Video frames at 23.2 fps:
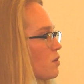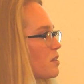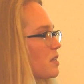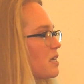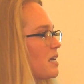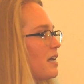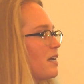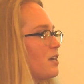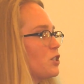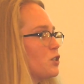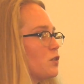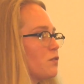the
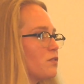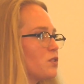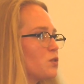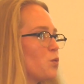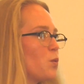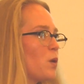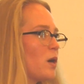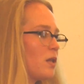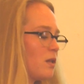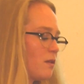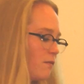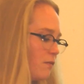age of
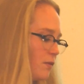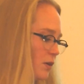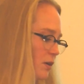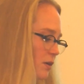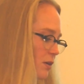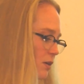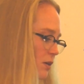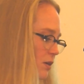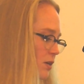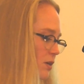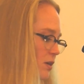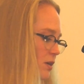12
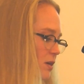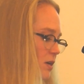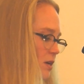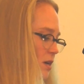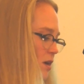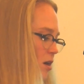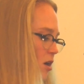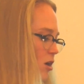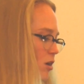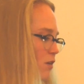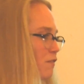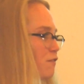
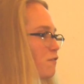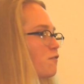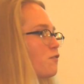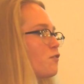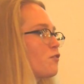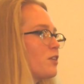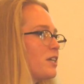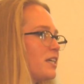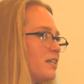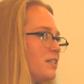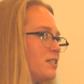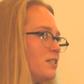are
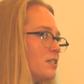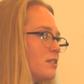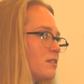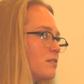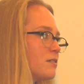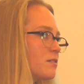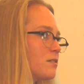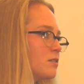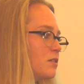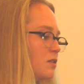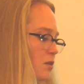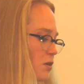freed
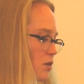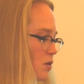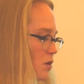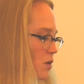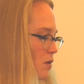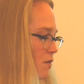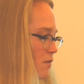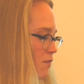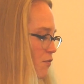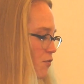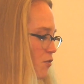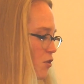
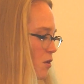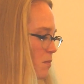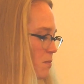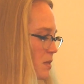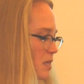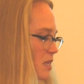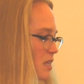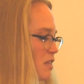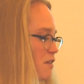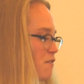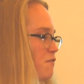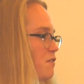from
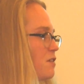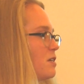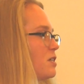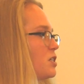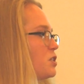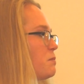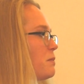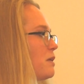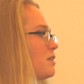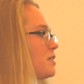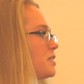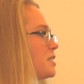the Finnish
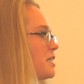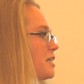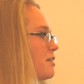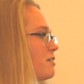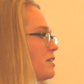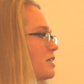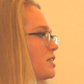military